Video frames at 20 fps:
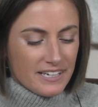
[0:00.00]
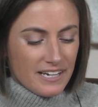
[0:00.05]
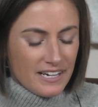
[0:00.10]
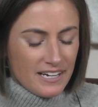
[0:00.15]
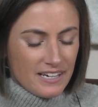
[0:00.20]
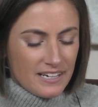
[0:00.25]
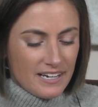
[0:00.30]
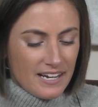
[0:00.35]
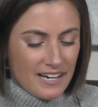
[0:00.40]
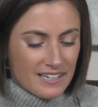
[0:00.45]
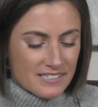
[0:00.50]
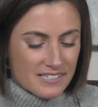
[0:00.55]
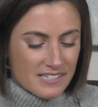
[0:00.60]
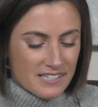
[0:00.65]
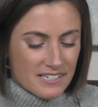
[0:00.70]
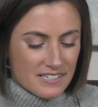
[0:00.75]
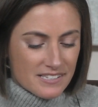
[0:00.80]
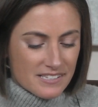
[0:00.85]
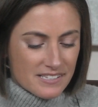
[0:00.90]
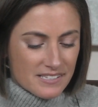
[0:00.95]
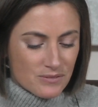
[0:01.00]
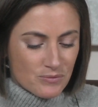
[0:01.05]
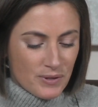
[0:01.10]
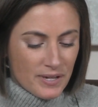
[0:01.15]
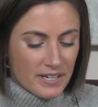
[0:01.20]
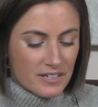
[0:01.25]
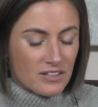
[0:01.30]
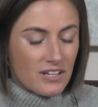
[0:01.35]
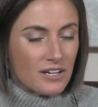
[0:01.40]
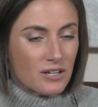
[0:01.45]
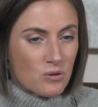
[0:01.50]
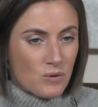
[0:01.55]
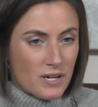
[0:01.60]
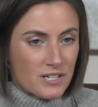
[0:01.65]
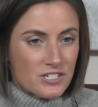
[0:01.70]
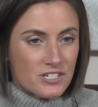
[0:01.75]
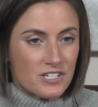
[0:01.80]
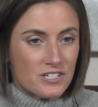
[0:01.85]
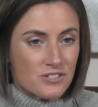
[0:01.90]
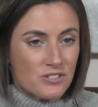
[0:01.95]
asked this, we get a lot of
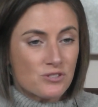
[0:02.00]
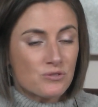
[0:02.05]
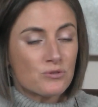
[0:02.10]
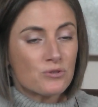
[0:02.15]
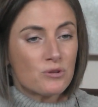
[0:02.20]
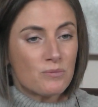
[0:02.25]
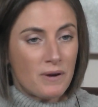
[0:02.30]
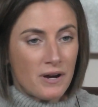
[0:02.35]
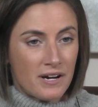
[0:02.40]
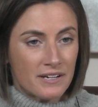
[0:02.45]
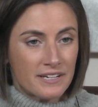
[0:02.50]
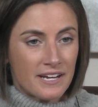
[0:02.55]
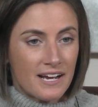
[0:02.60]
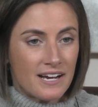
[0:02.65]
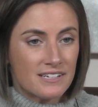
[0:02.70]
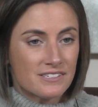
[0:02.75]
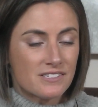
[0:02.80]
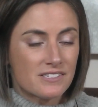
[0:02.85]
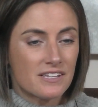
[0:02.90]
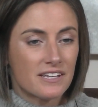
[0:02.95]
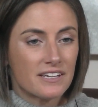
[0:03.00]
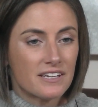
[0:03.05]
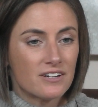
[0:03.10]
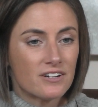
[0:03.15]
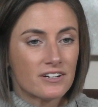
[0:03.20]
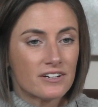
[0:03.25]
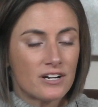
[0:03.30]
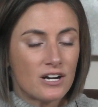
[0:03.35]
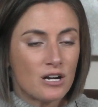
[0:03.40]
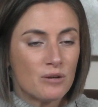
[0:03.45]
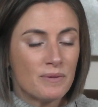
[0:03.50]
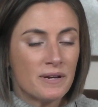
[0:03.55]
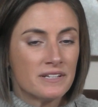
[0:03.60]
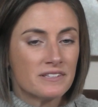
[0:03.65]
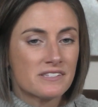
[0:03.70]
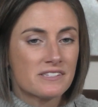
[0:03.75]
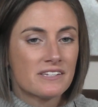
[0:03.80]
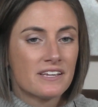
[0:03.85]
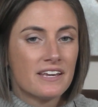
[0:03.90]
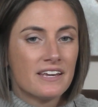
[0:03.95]
questions through the podcast, like in our
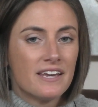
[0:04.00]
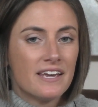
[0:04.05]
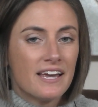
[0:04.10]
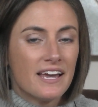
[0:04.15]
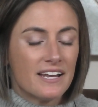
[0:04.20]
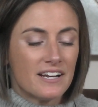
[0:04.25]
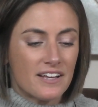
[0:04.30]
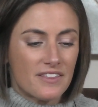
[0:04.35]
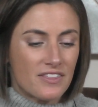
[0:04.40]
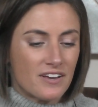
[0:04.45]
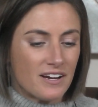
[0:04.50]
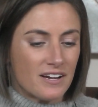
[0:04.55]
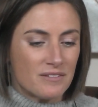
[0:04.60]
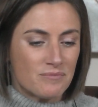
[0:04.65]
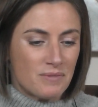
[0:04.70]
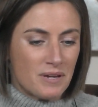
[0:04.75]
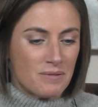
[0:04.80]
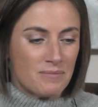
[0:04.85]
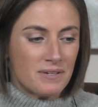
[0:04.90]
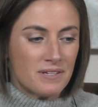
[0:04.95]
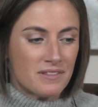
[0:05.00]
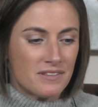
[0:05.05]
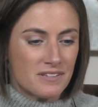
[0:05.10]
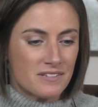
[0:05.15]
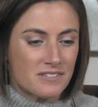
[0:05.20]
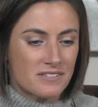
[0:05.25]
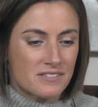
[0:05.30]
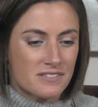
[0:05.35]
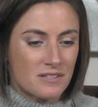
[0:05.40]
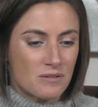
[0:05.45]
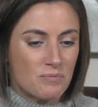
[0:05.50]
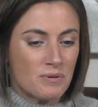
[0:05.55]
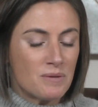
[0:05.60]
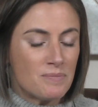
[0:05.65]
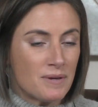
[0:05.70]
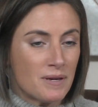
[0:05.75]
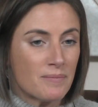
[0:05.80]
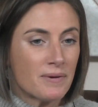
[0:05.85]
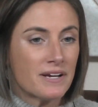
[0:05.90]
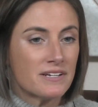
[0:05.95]
comments, and I thought maybe the
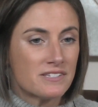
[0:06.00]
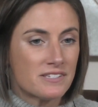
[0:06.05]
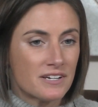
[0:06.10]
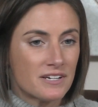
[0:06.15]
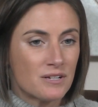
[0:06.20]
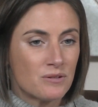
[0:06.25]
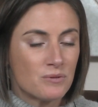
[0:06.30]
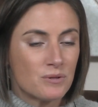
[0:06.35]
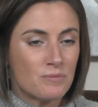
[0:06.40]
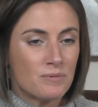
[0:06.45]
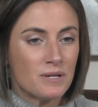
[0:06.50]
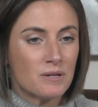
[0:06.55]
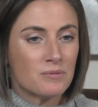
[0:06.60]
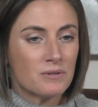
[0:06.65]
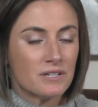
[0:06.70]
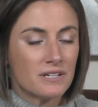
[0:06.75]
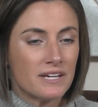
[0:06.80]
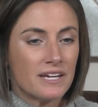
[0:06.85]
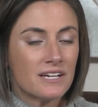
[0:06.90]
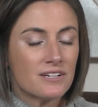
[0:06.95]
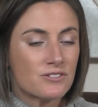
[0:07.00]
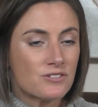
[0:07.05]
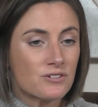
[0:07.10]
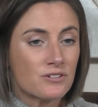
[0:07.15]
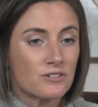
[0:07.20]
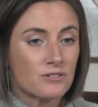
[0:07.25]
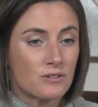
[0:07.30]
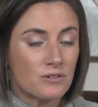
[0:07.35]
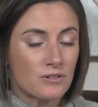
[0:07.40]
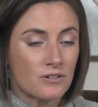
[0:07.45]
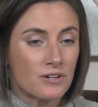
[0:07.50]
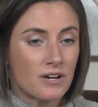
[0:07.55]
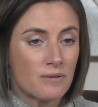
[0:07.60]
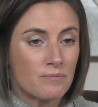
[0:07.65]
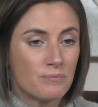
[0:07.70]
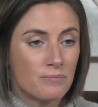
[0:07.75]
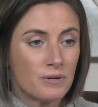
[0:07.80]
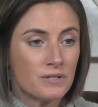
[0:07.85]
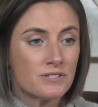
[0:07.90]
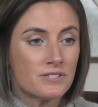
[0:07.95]
PPMI study would be able to answer or
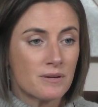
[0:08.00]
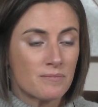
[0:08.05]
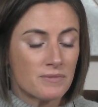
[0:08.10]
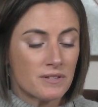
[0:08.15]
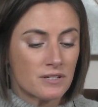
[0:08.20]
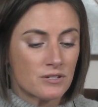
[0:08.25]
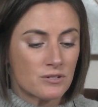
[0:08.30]
put something